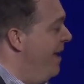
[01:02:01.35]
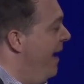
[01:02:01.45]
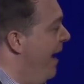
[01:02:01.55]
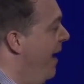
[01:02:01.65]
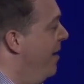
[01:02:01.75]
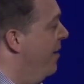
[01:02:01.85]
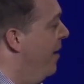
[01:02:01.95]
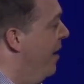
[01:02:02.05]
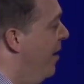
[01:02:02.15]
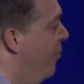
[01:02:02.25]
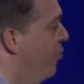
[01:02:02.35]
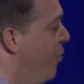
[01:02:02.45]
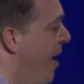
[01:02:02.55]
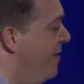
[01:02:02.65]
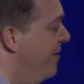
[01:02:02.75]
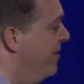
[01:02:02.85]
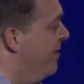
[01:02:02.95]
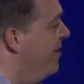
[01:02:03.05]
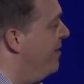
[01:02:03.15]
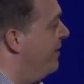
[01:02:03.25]
and uh, trying to
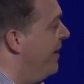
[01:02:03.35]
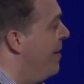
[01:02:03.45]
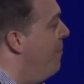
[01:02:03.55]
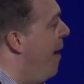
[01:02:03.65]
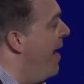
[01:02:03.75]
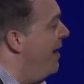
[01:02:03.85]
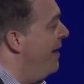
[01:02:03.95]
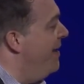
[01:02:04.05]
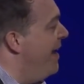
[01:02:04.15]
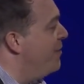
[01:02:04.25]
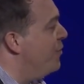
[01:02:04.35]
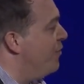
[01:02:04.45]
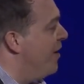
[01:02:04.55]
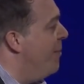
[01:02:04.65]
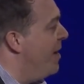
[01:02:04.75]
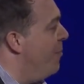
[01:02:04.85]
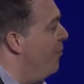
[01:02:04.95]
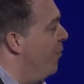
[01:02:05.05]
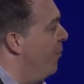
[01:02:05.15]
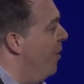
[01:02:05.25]
statistically combine it. And the answers are coming up
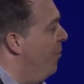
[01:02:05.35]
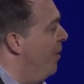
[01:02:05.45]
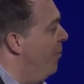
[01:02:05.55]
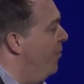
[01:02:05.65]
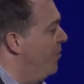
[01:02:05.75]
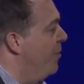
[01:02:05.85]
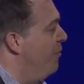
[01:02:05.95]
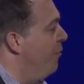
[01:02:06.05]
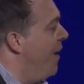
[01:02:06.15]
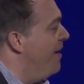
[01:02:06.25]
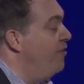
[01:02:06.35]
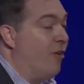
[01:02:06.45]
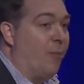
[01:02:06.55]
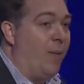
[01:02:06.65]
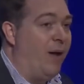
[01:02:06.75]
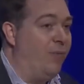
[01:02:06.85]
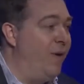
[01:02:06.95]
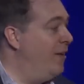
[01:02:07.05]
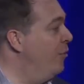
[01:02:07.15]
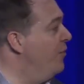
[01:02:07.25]
over a, a, there's a bit of a range here by about a
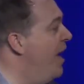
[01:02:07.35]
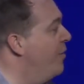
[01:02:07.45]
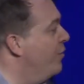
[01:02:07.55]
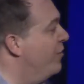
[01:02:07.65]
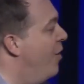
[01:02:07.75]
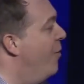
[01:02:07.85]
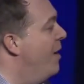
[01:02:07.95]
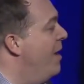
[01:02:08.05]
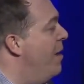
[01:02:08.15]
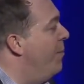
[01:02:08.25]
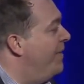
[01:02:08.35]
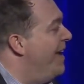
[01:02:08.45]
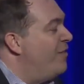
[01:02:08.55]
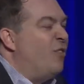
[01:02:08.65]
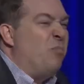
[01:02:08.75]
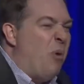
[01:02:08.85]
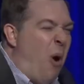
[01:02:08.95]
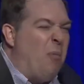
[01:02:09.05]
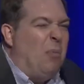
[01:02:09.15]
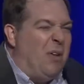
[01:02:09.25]
factor of ten or so. But the answer is
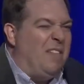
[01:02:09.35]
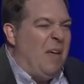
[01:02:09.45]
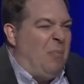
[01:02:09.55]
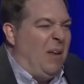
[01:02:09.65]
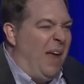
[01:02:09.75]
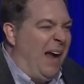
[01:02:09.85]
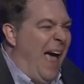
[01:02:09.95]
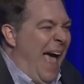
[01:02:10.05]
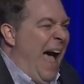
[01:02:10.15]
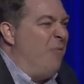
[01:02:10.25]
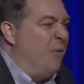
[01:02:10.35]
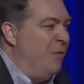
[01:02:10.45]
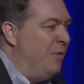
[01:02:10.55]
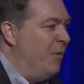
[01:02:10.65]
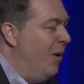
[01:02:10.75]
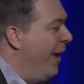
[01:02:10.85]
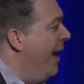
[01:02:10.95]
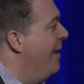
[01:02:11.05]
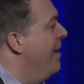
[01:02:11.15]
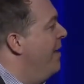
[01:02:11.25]
probably something like a half.
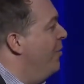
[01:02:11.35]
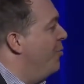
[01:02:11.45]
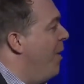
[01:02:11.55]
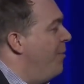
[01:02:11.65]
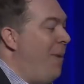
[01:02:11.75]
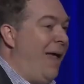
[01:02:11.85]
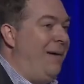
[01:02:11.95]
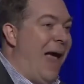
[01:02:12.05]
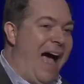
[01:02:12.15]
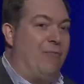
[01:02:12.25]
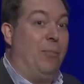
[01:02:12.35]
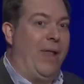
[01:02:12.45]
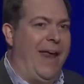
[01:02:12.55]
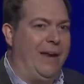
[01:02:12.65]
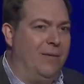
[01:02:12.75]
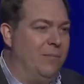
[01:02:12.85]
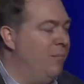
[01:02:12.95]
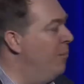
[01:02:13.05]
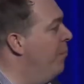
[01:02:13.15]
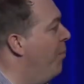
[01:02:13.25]
Okay, there's probably about half a planet
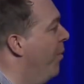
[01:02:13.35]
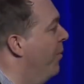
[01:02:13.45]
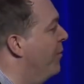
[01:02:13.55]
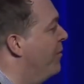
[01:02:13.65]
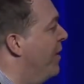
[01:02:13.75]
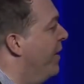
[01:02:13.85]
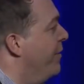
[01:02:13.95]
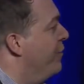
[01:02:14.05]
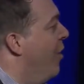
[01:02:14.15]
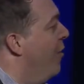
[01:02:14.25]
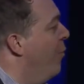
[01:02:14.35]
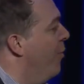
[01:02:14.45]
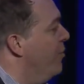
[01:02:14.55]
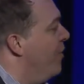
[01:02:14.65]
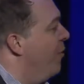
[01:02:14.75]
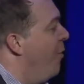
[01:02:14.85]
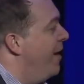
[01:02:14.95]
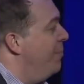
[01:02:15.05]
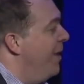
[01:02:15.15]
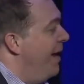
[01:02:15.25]
per sunlight star where you've got a
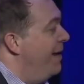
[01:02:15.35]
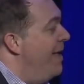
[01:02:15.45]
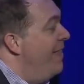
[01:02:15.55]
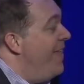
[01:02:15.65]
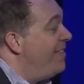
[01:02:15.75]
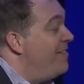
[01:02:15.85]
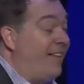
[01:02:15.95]
rocky planet. That's